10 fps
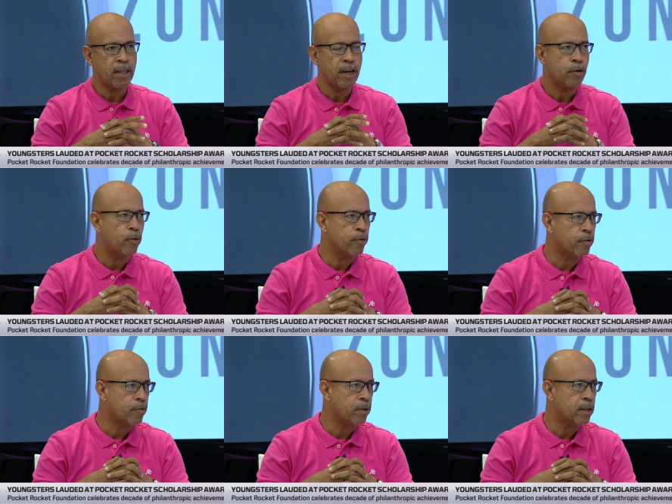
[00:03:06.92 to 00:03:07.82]
they go
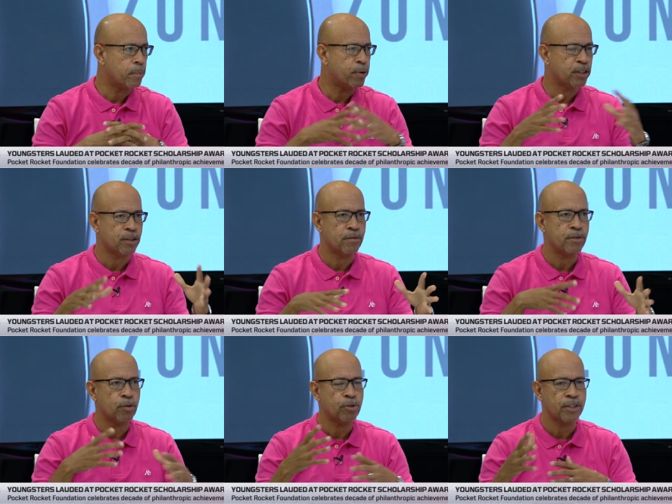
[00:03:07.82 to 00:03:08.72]
through and the pressure of
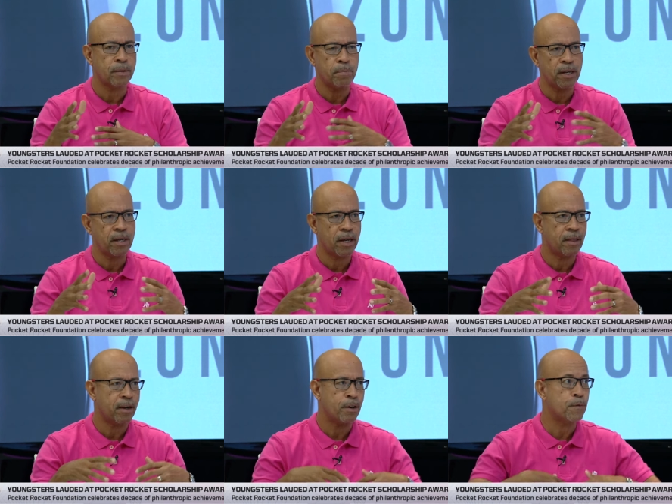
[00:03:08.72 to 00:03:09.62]
social media and
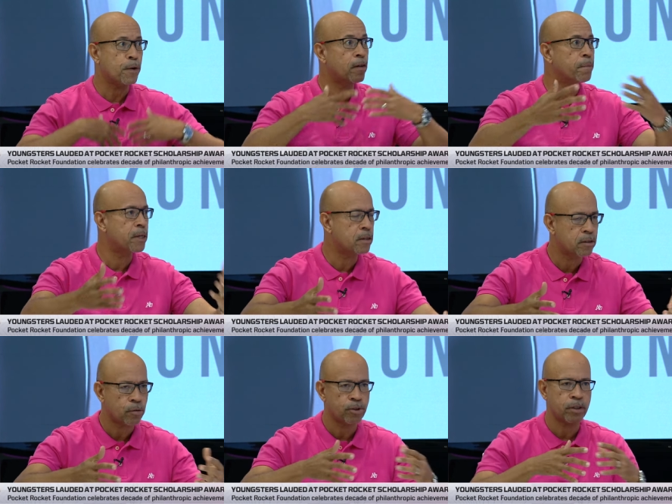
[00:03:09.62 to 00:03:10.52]
their involvement in
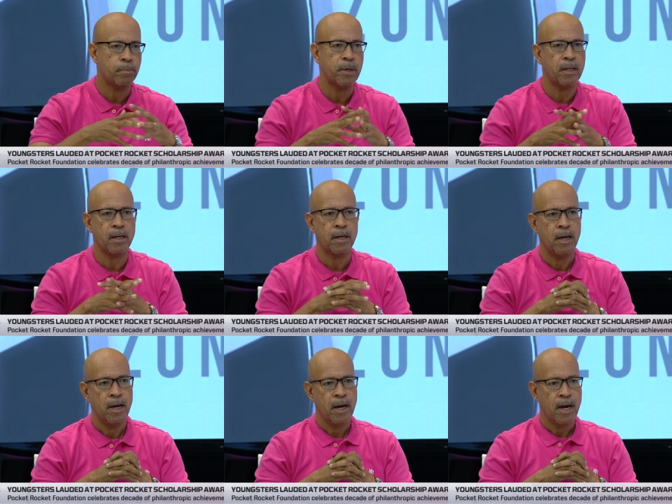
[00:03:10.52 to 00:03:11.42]
social media
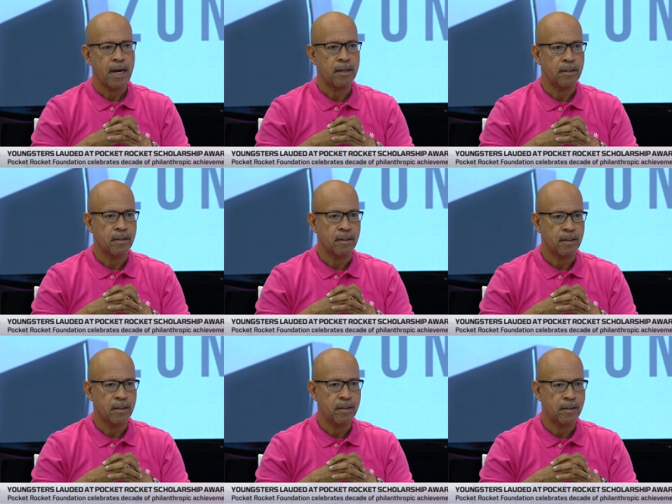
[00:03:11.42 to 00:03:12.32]
and uh,
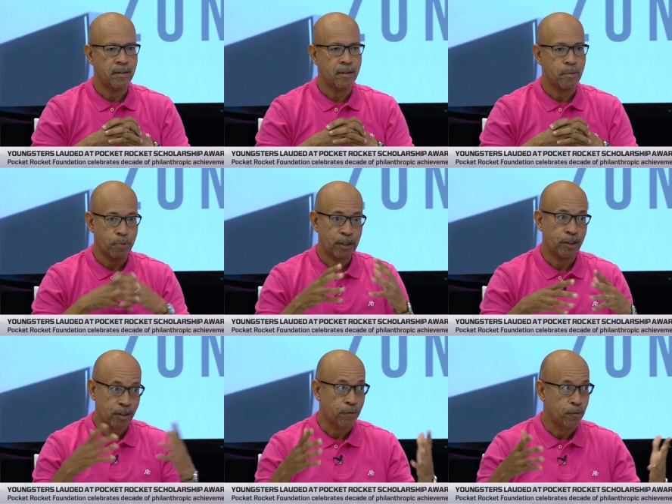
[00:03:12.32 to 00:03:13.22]
the
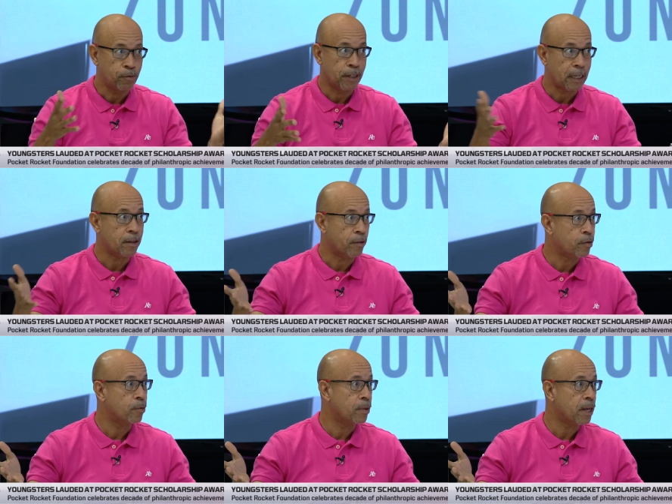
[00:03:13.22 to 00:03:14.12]
pressures of getting
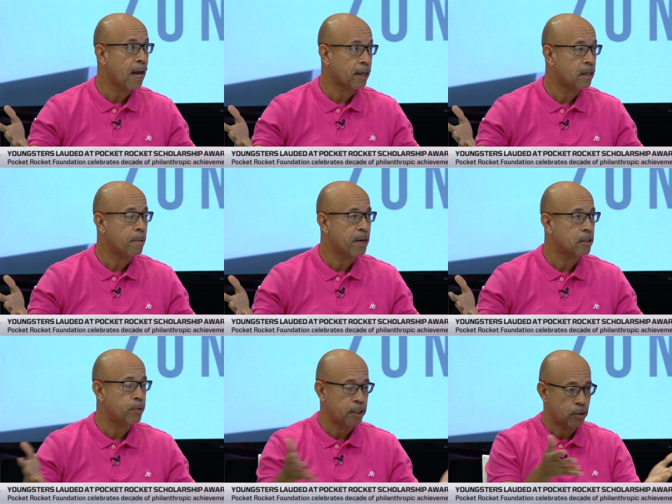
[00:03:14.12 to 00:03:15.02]
through the academics, right.
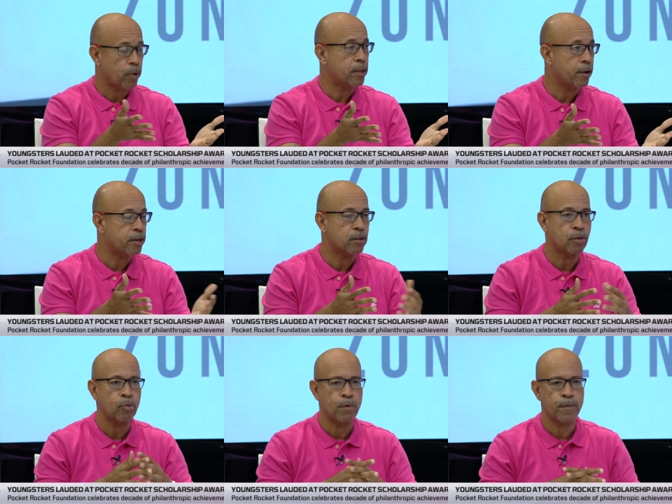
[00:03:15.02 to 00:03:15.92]
which is what they're in
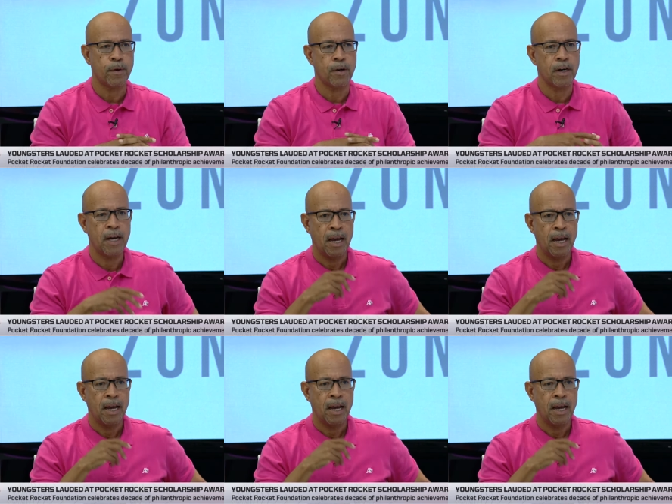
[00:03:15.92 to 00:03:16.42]
school for.